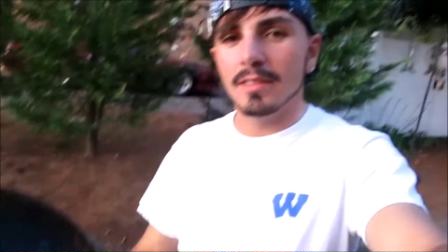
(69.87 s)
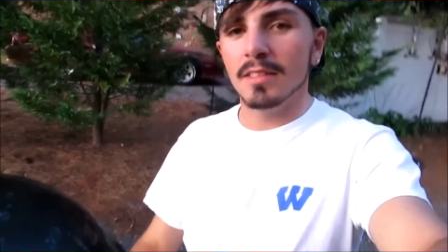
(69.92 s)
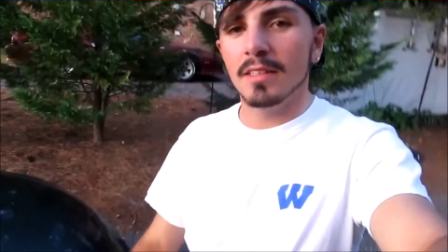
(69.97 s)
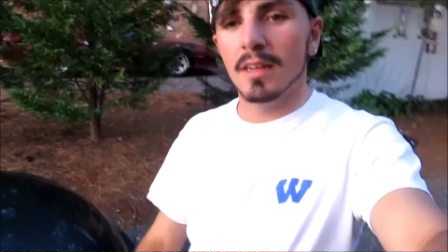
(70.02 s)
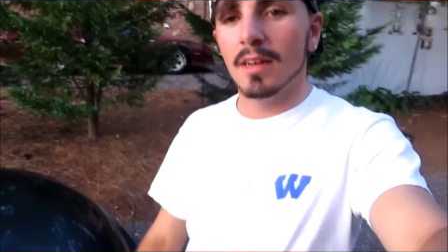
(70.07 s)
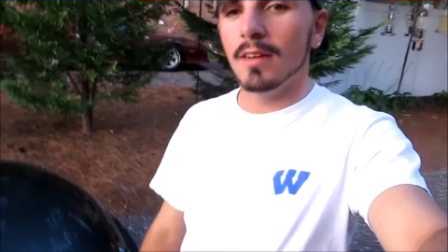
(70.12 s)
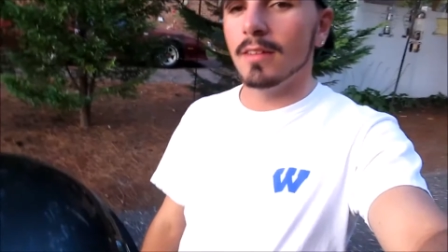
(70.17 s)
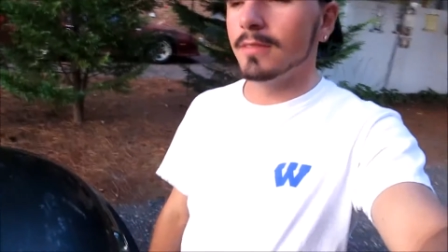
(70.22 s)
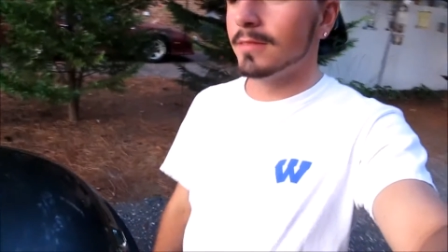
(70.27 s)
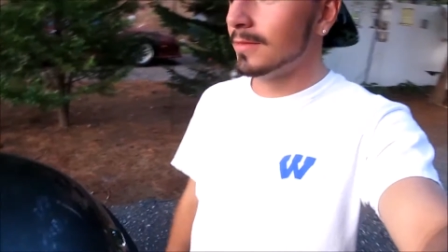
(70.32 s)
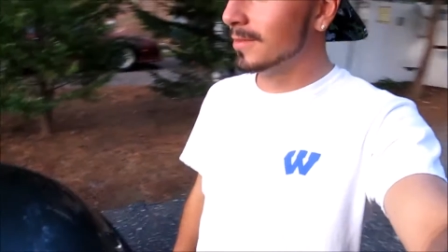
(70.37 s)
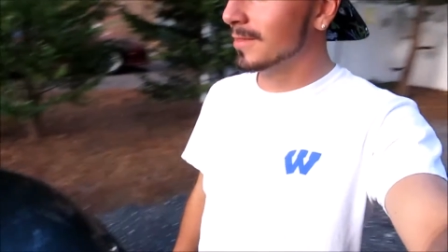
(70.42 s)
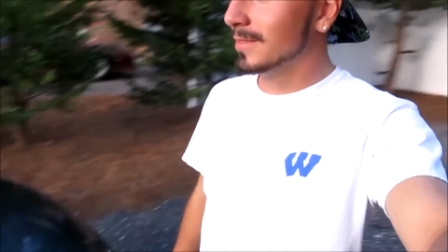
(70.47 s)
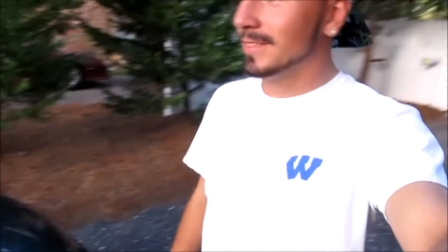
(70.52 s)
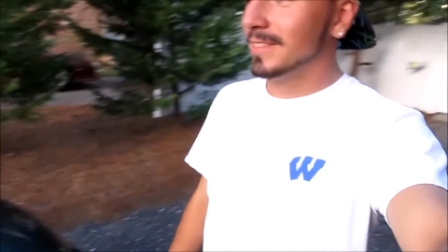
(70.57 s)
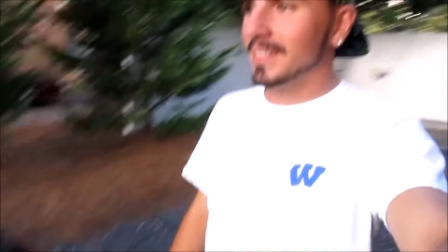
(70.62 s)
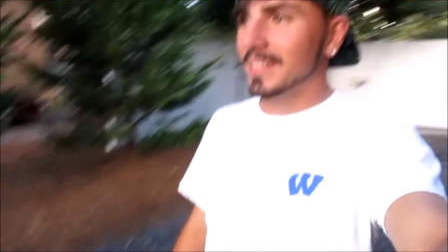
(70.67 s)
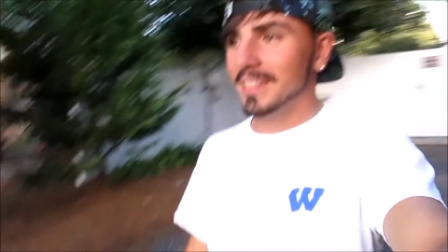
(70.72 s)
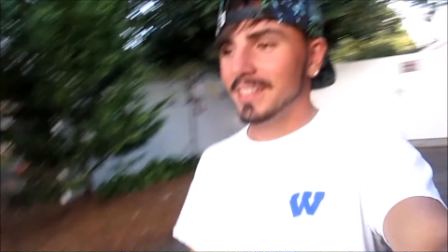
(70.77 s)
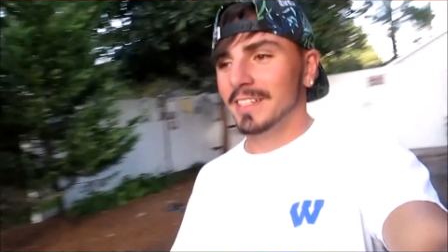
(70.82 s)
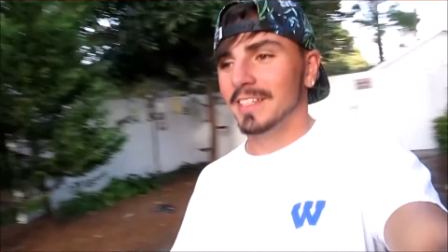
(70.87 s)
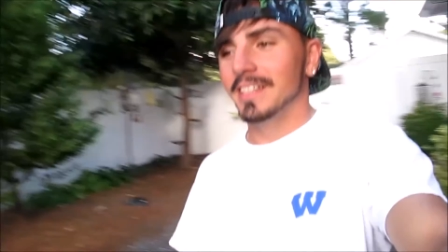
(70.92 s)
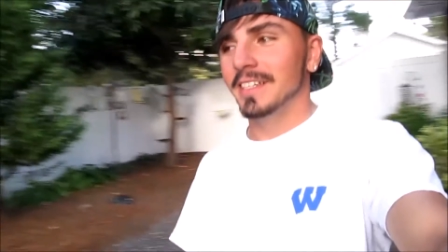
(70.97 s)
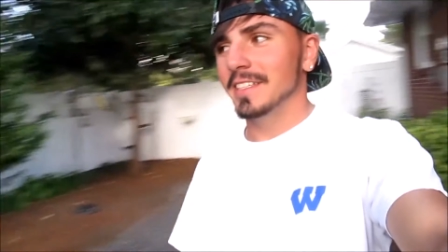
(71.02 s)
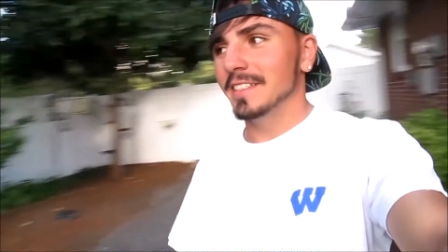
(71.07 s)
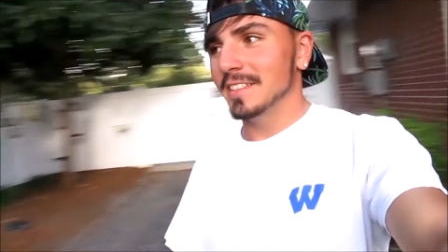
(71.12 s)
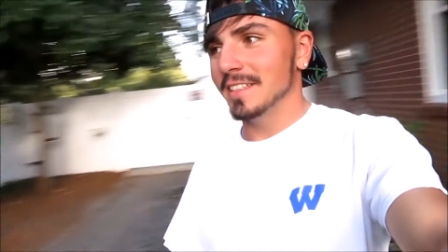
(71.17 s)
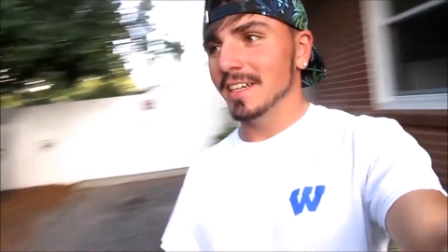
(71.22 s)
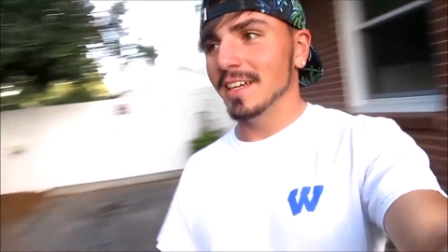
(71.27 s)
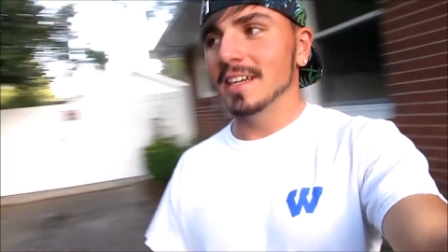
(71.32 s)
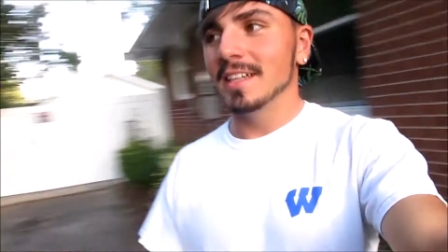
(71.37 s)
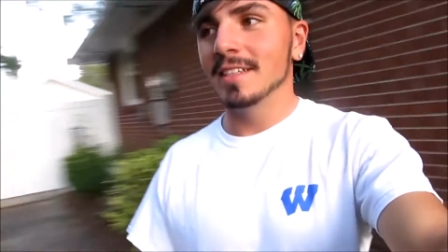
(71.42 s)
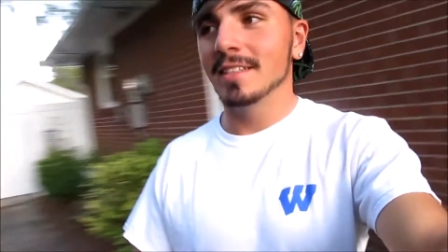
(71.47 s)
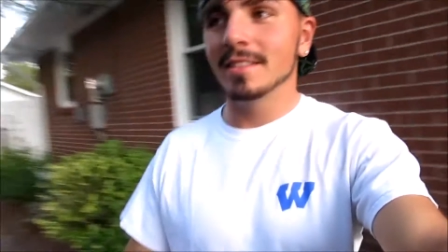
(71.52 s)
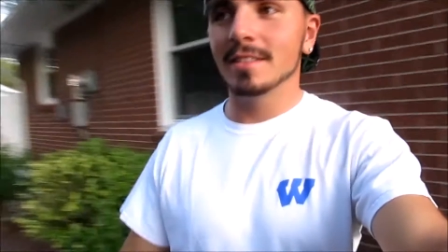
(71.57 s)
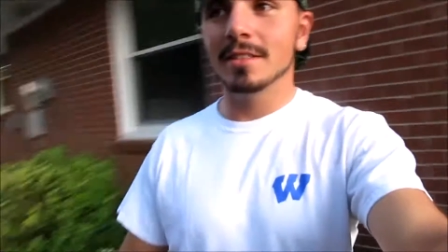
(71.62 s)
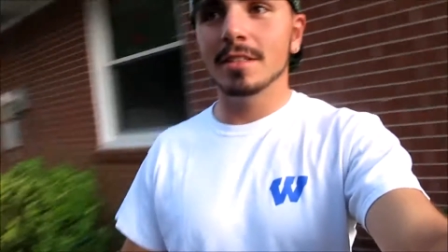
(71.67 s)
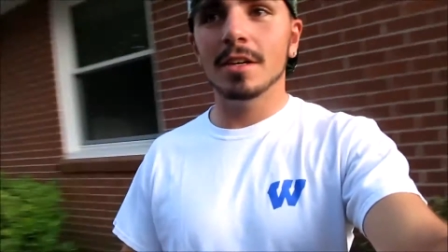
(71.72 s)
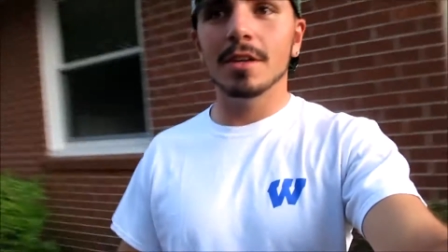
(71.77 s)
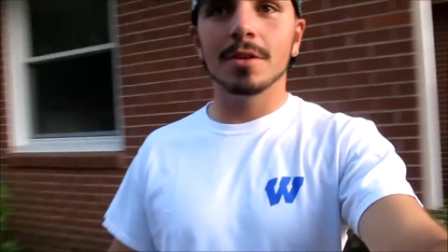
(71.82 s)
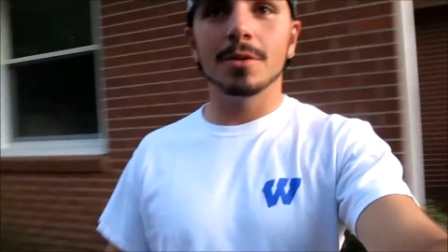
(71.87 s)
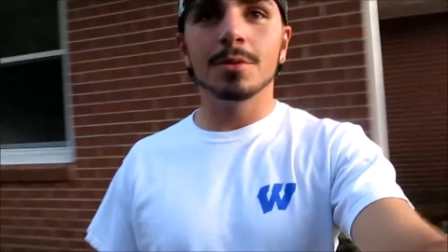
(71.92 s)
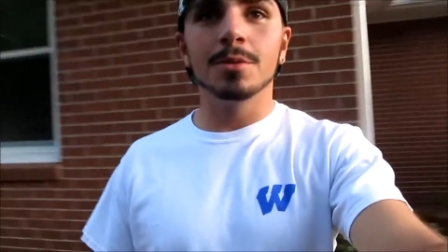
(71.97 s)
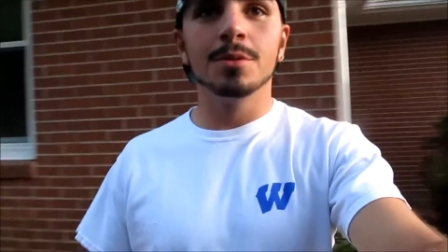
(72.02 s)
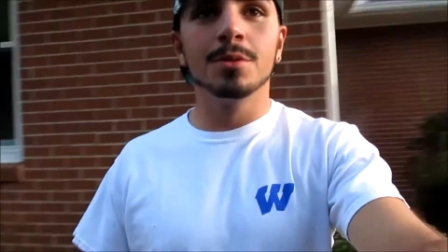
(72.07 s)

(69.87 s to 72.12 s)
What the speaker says: No, it's not. So